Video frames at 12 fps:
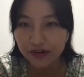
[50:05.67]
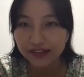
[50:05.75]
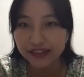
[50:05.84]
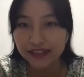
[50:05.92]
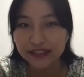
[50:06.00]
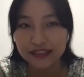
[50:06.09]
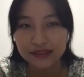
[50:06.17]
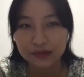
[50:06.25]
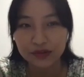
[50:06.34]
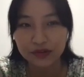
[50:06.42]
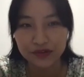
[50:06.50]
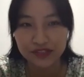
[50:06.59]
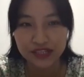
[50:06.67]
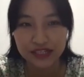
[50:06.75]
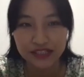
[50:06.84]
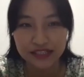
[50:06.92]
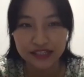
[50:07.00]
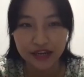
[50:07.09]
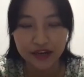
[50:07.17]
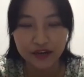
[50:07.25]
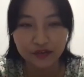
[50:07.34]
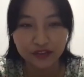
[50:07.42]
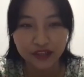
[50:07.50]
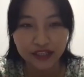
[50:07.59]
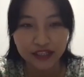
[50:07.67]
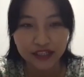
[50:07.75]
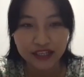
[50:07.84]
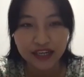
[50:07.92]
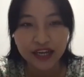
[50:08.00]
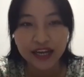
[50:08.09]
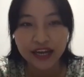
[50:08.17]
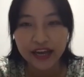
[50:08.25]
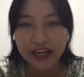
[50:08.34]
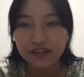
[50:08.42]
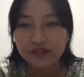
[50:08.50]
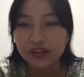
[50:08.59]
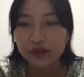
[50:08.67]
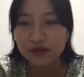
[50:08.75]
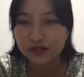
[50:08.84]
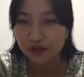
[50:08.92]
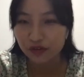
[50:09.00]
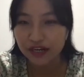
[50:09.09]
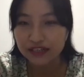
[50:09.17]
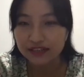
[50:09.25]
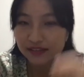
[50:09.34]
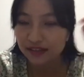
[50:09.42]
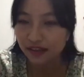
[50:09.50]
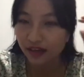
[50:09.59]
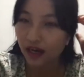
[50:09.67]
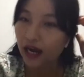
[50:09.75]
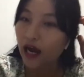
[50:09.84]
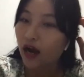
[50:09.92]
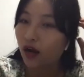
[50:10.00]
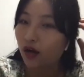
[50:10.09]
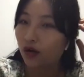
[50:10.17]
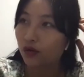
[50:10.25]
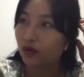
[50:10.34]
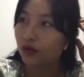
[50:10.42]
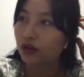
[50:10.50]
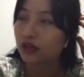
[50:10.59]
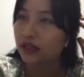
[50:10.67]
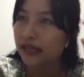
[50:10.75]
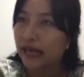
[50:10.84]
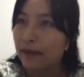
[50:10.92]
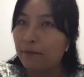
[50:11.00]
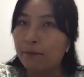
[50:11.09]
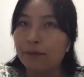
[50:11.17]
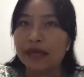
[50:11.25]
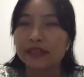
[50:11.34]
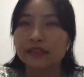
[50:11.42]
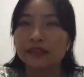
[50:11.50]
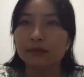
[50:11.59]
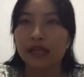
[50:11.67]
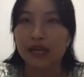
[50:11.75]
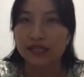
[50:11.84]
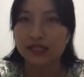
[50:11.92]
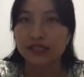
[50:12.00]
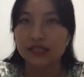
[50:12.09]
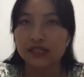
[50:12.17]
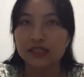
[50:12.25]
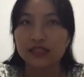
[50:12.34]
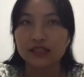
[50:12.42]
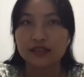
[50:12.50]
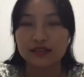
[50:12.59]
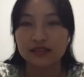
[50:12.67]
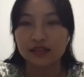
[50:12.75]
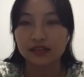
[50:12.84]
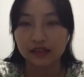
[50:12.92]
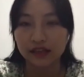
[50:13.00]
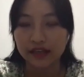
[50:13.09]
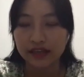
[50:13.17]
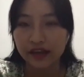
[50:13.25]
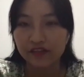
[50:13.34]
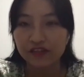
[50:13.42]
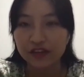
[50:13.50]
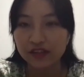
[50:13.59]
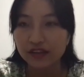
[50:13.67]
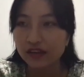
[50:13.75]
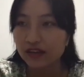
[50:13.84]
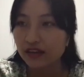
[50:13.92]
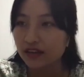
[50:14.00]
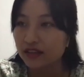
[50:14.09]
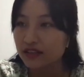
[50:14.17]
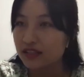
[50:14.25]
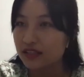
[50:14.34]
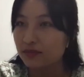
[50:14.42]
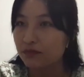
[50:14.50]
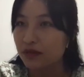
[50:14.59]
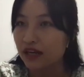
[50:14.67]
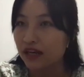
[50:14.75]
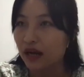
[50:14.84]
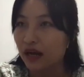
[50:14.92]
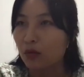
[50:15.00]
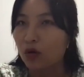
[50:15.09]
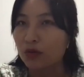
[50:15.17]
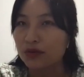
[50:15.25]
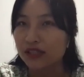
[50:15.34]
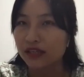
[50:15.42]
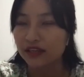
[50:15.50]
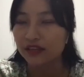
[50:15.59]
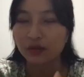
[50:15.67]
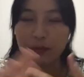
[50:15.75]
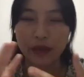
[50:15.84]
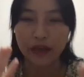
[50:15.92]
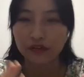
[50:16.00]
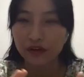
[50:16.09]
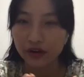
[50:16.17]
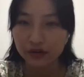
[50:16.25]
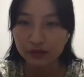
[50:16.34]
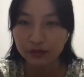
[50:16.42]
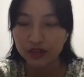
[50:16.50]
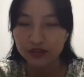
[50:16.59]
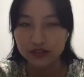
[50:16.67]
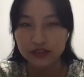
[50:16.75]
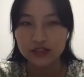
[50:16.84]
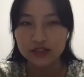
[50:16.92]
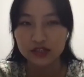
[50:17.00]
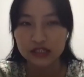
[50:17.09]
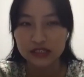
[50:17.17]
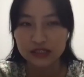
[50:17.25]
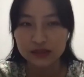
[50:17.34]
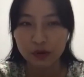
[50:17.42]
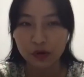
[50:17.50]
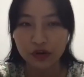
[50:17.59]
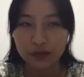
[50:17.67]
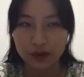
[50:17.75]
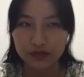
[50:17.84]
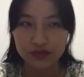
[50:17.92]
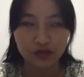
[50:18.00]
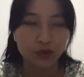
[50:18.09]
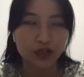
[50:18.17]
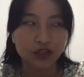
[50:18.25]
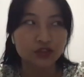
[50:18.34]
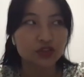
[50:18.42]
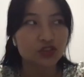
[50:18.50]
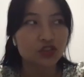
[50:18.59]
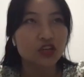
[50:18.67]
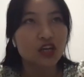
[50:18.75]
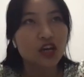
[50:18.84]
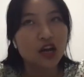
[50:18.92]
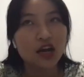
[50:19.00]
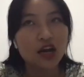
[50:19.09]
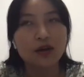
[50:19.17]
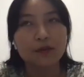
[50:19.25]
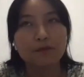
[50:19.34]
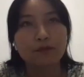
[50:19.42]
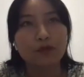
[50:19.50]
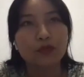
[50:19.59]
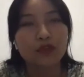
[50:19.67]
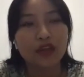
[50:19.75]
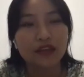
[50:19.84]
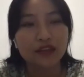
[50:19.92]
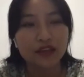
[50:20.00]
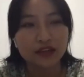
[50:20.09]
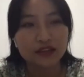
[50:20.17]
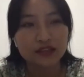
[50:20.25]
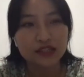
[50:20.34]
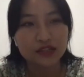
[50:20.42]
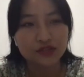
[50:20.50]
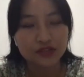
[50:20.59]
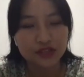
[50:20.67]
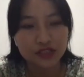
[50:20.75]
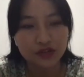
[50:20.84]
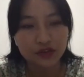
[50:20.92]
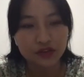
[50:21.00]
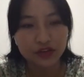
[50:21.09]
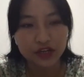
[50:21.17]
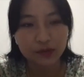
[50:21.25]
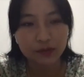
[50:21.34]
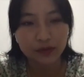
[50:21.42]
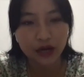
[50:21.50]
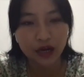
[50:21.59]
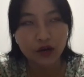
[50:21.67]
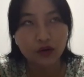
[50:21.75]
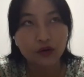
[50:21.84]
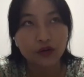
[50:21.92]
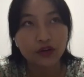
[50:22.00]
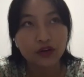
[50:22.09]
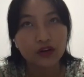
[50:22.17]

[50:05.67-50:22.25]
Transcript: Like it's one of those things that's kind of like, even though it's crazy how embedded plastic is in like everything, it's become almost like in the background because it's spoken about so much. I think it's interesting to think about.